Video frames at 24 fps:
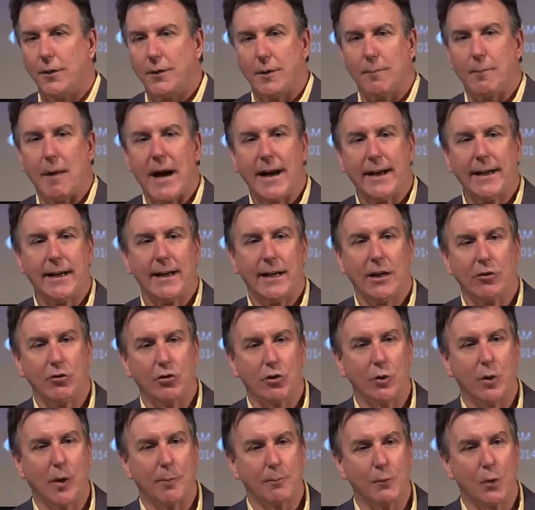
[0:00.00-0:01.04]
the mining
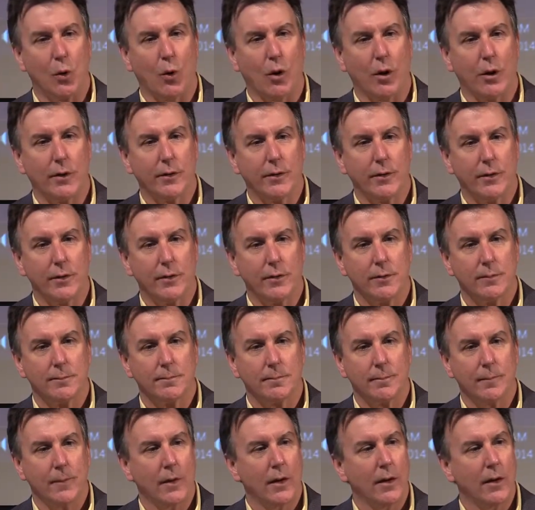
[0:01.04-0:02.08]
issue up north,
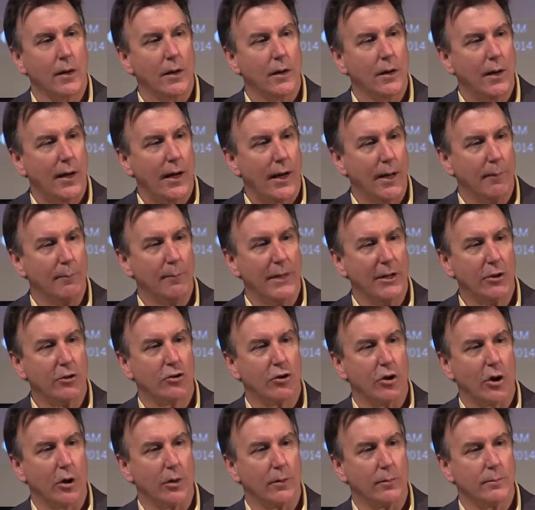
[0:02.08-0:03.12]
and
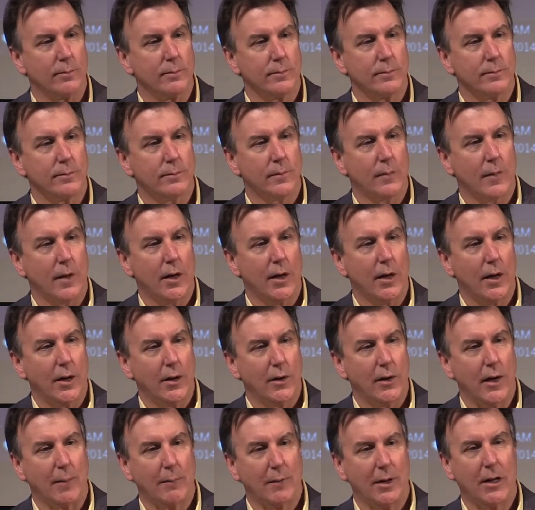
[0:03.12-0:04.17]
MNsure.
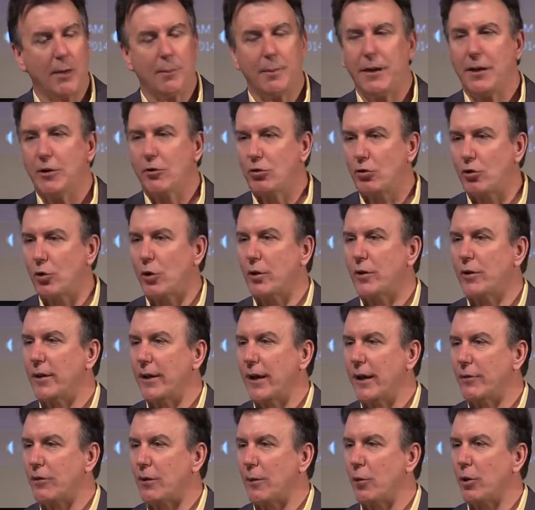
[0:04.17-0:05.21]
Now I'm going to be short
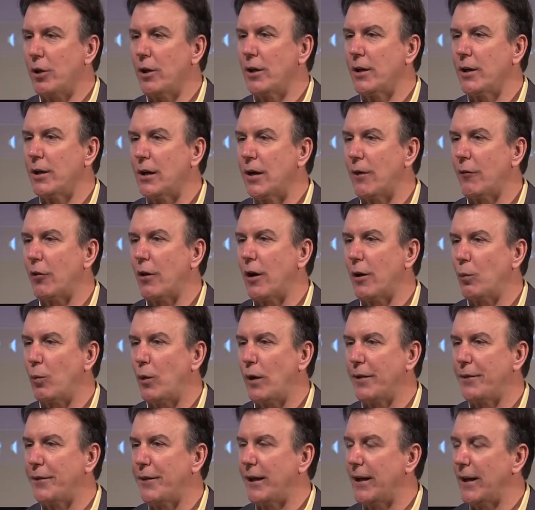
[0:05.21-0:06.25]
today, so I'm only going to cover on
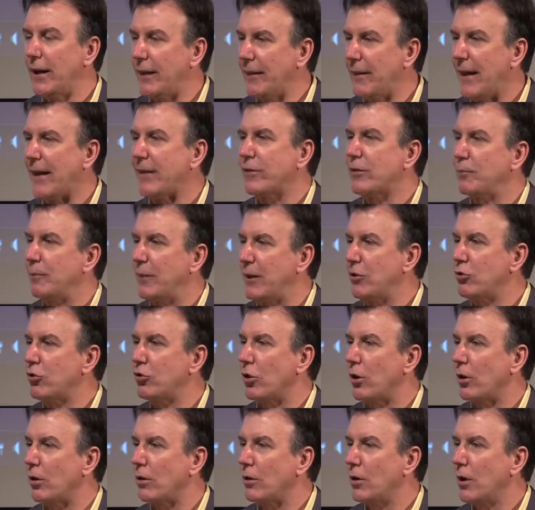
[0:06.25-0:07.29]
one thing, and that's
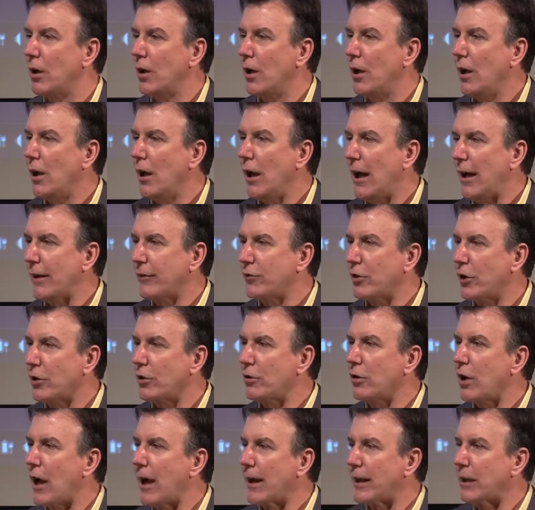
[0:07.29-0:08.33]
MNsure. I
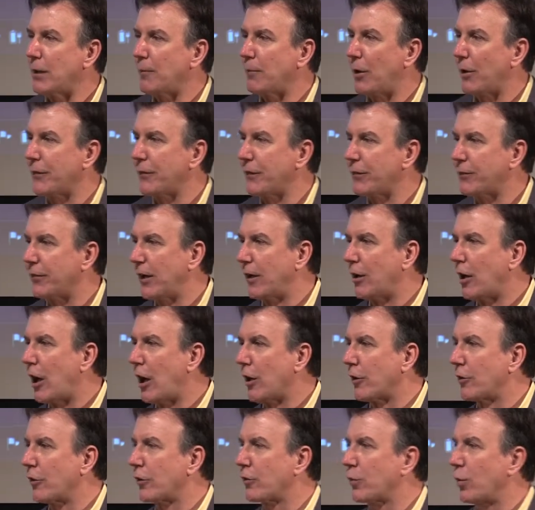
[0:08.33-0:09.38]
started talking about the state
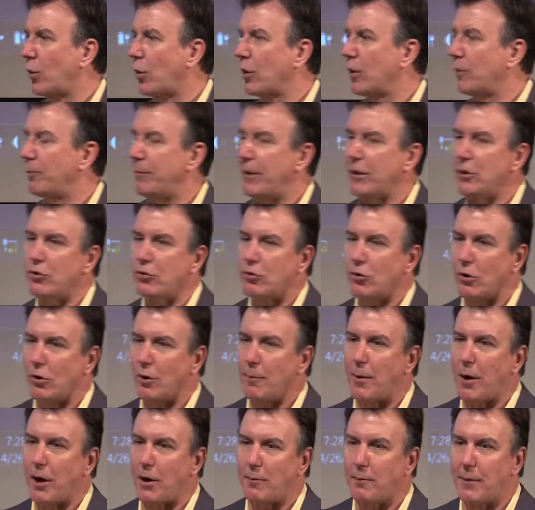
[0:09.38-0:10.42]
auditor's role in
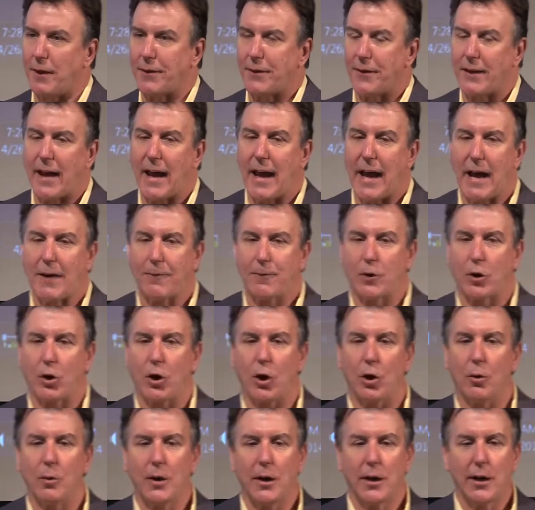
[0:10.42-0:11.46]
MNsure about a month and a half
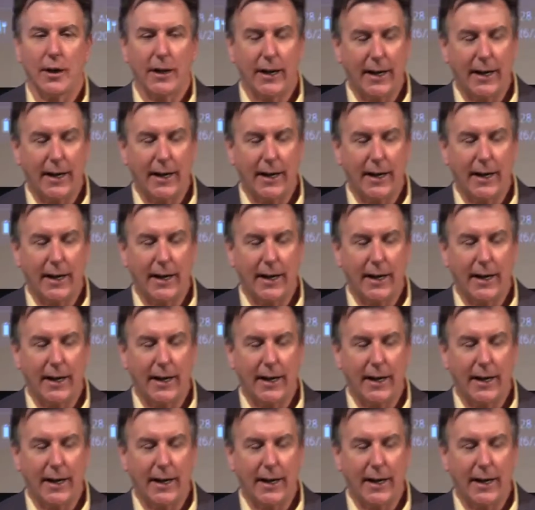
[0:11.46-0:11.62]
ago,